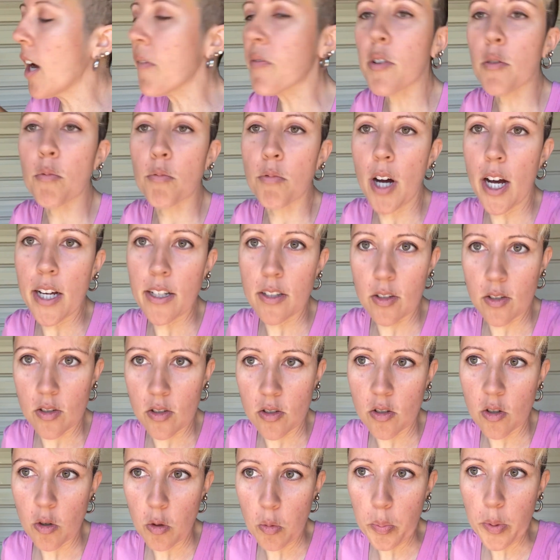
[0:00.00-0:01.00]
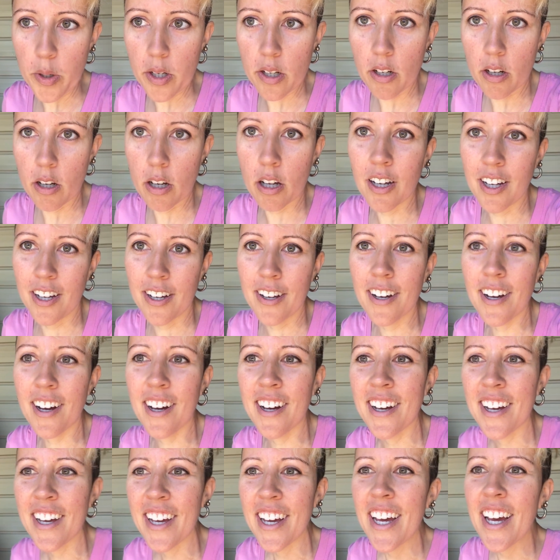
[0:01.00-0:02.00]
ride stupid
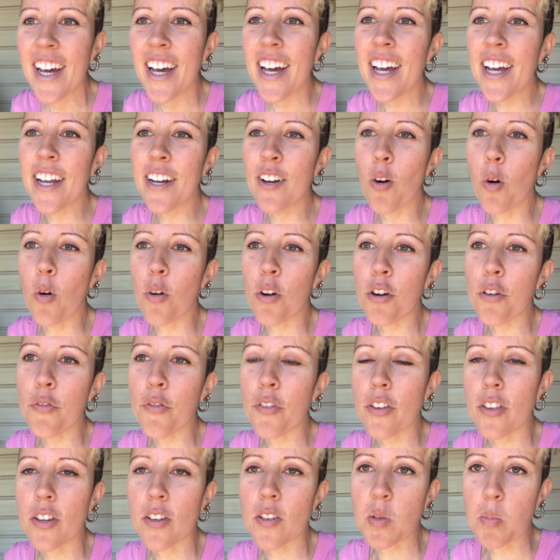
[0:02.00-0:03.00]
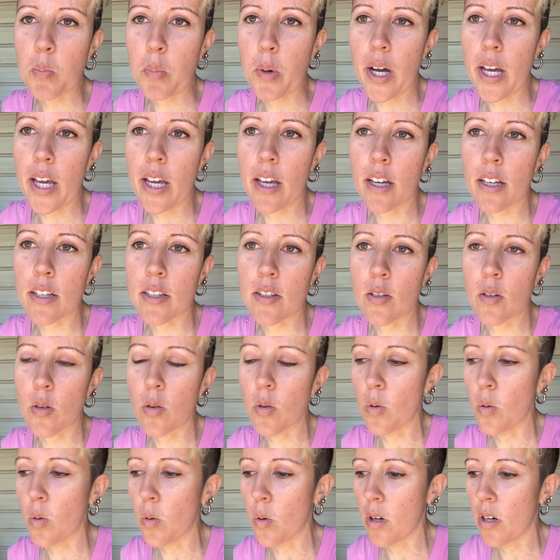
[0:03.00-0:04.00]
in order for this bike
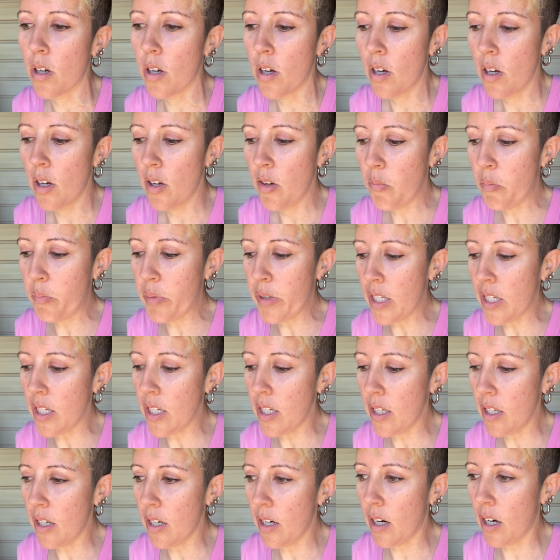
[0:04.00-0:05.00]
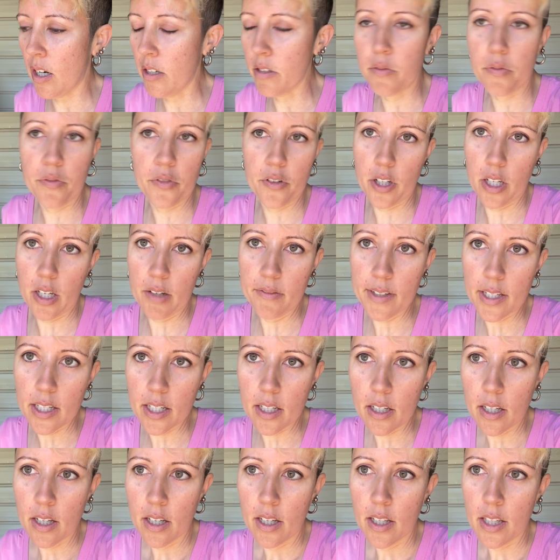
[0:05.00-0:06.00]
to be
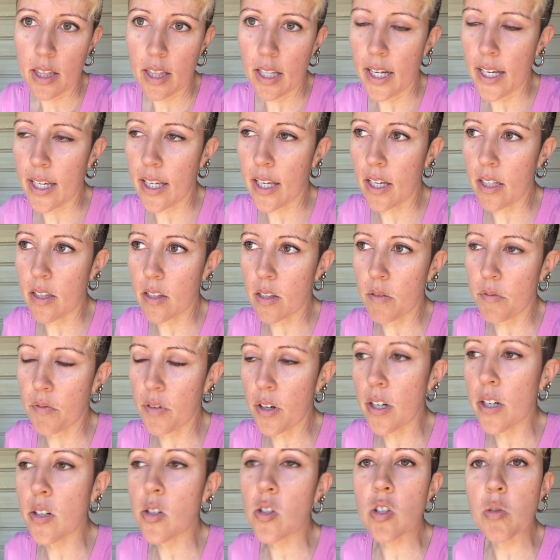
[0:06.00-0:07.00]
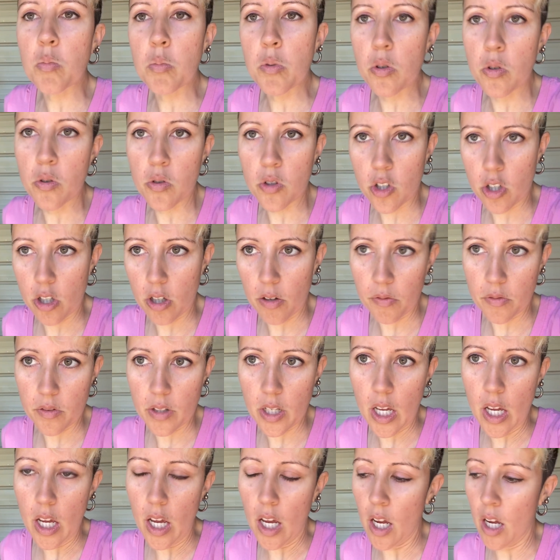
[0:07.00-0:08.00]
unforgiving. Like, it's a very smooth
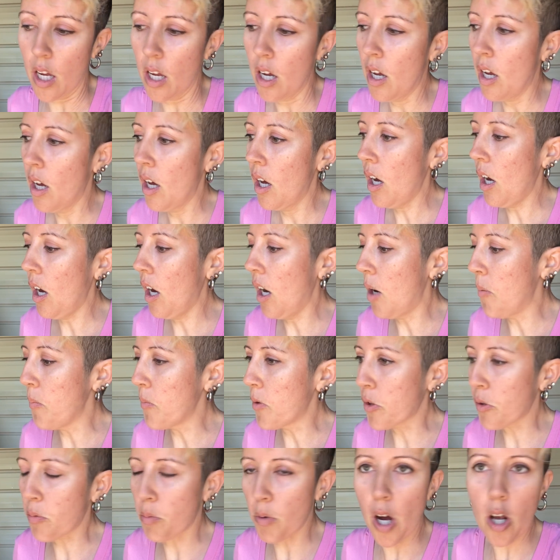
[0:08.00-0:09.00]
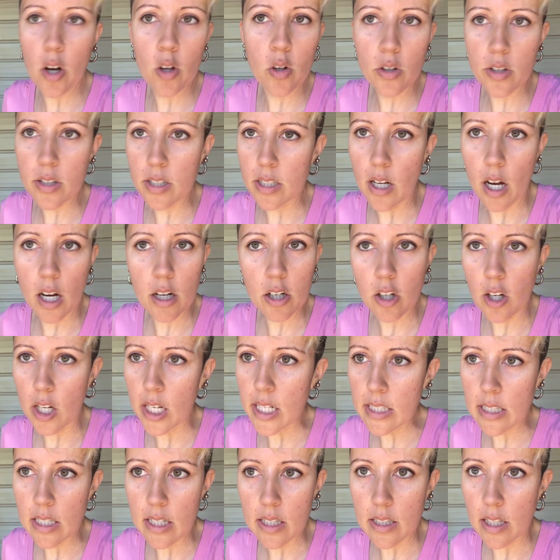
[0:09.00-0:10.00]
shifting, the throttle's not
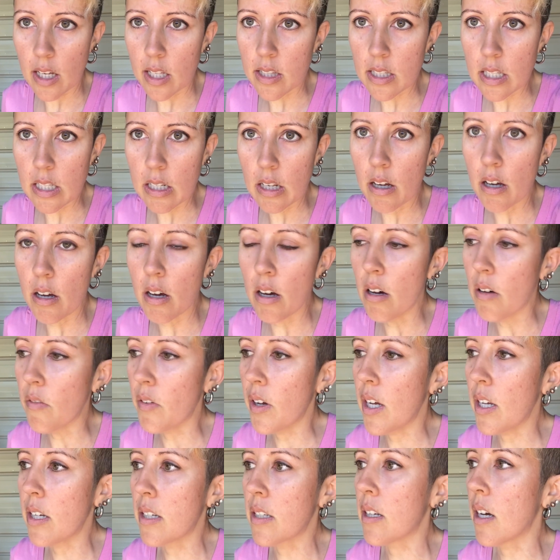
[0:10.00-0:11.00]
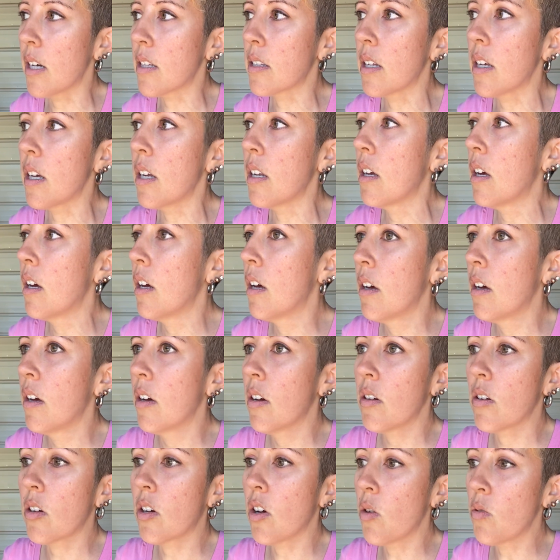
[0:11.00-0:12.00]
crazy sensitive, it doesn't
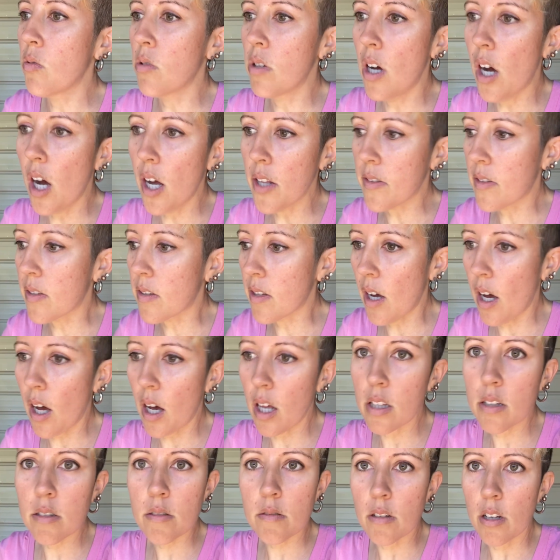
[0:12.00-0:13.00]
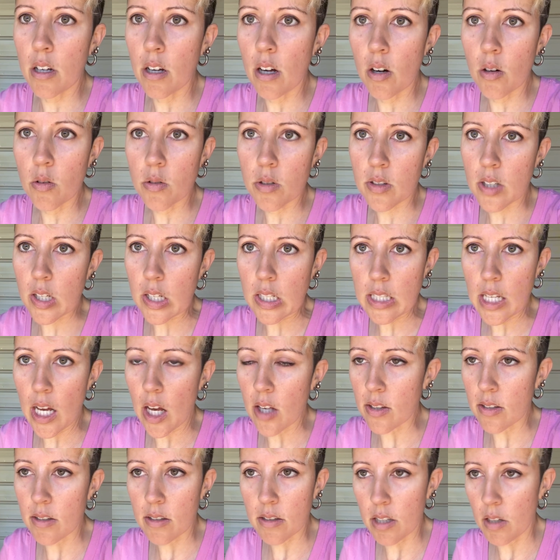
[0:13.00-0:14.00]
go nuts at, you know,
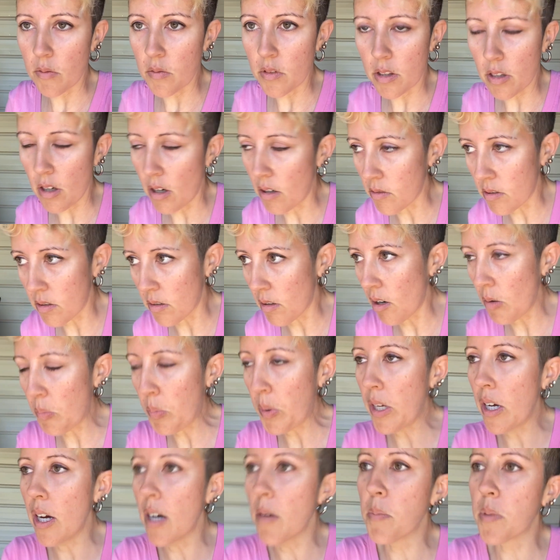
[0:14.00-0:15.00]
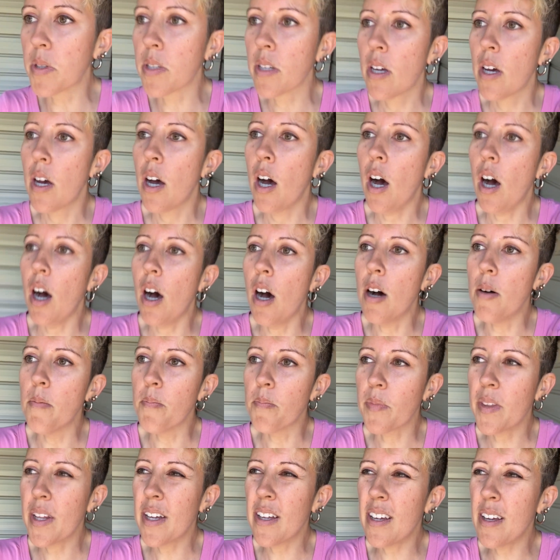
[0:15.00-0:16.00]
6,000, 7,000 RPMs.
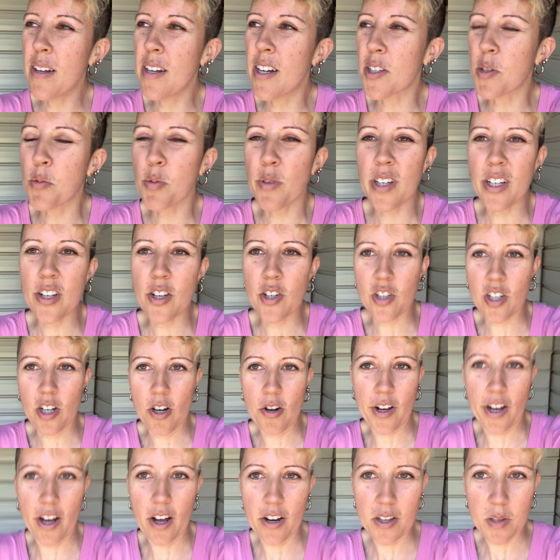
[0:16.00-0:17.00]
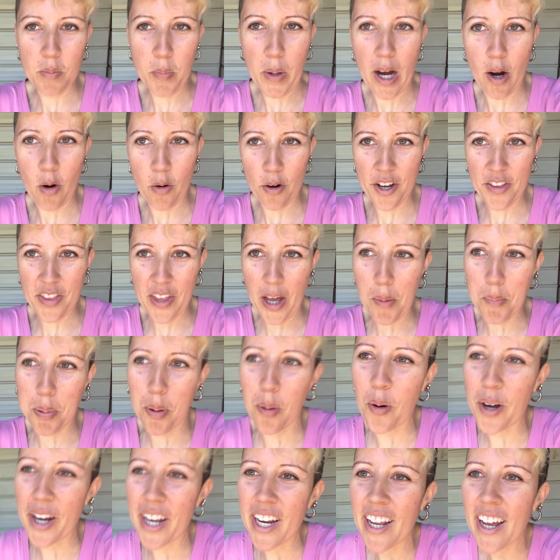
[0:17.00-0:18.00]
You know, it's really just turning on its power at that
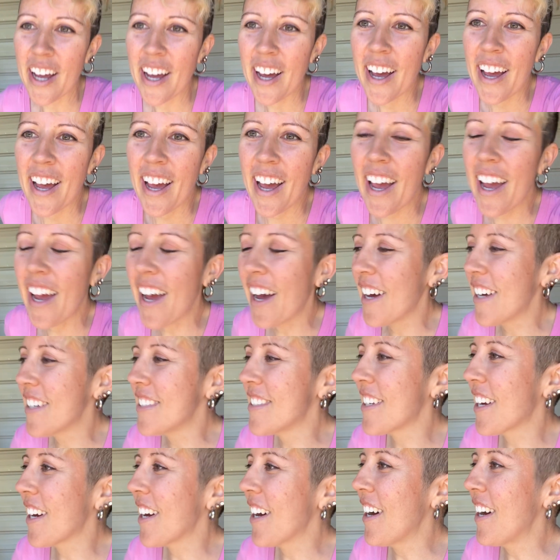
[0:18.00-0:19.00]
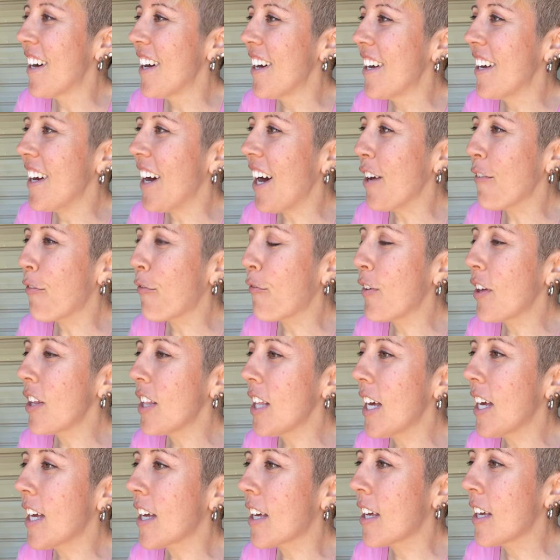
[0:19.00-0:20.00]
point. And I feel
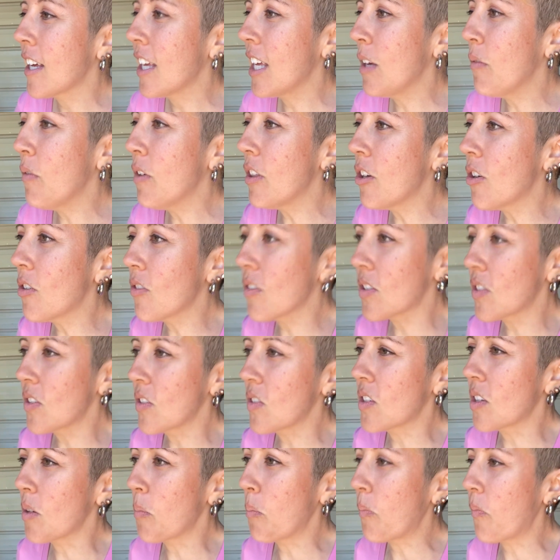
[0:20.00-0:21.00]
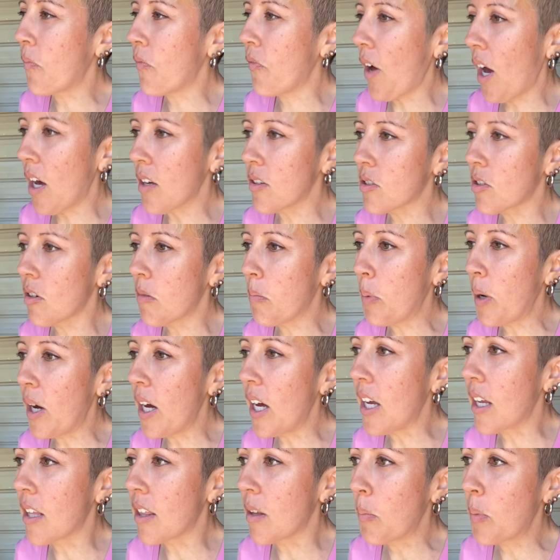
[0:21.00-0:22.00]
like even though this is the faster
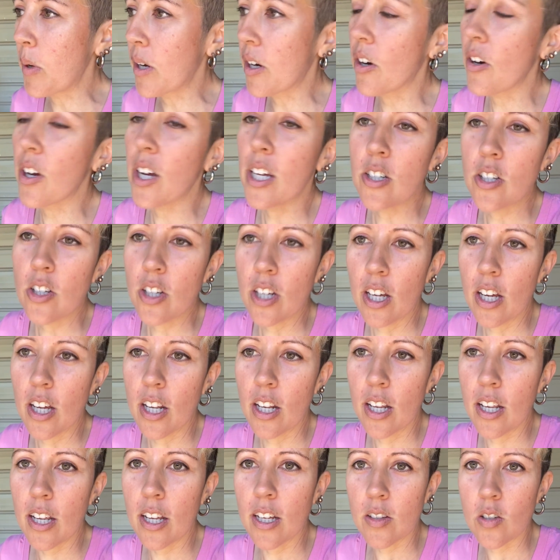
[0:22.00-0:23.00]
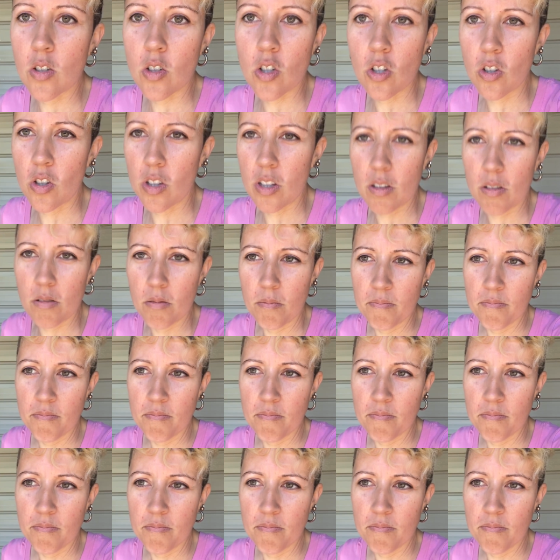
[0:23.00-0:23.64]
bike, the bigger engine, it's